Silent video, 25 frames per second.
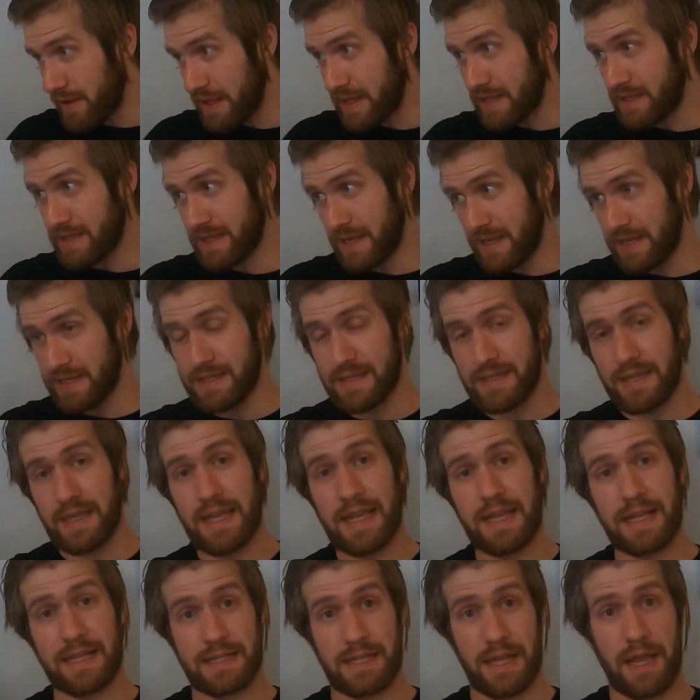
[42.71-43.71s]
since
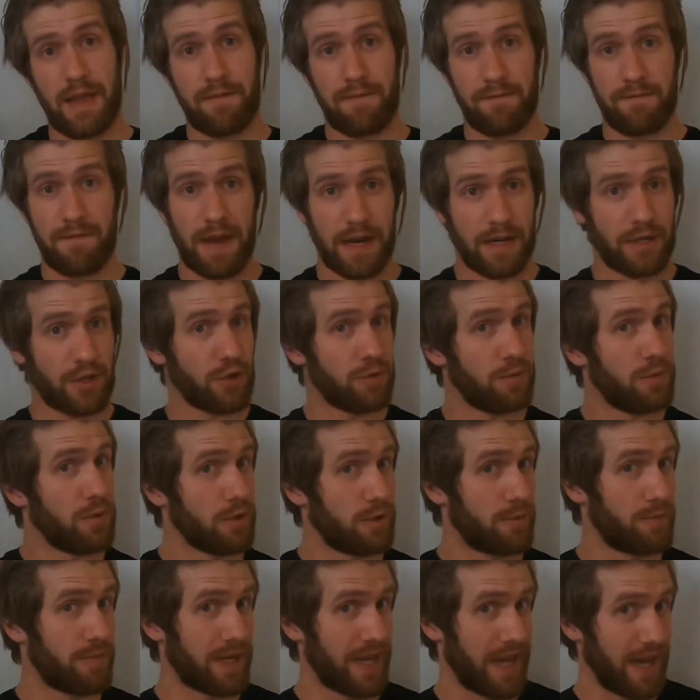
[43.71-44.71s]
it's vector
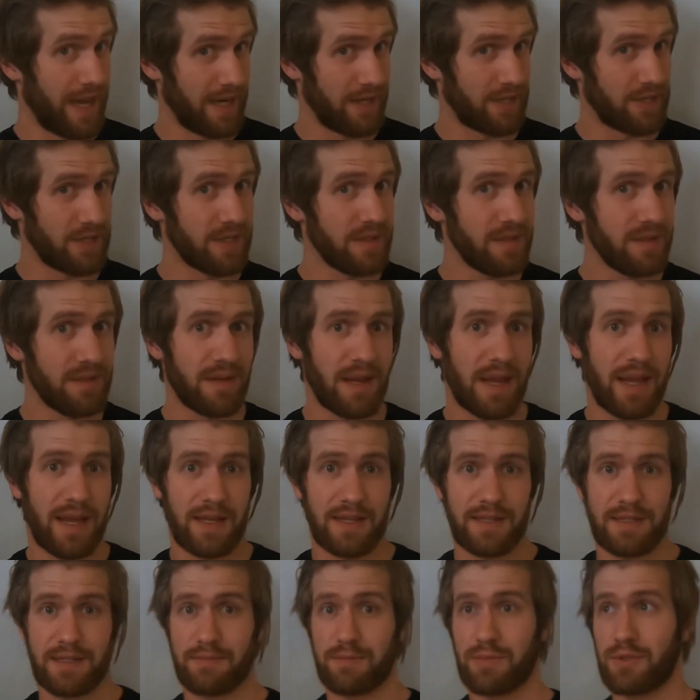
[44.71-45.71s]
multiplication,
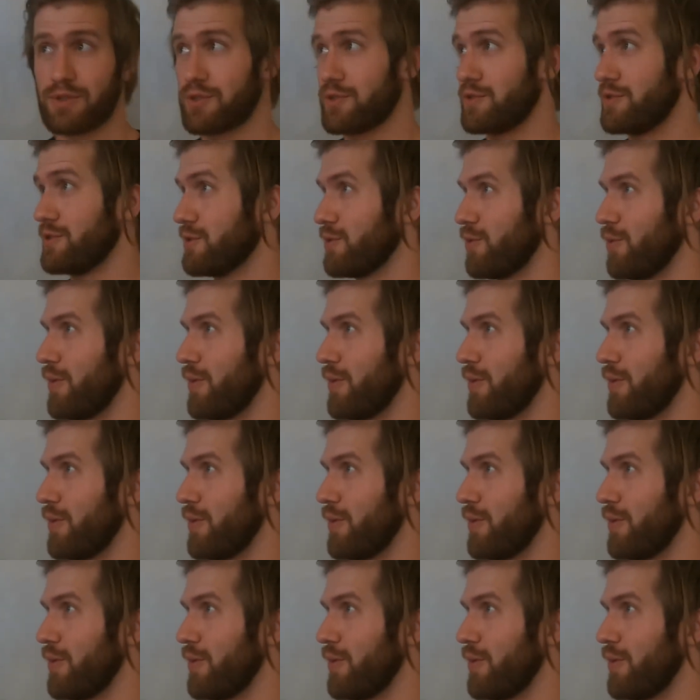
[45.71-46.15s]
as I'm sure you're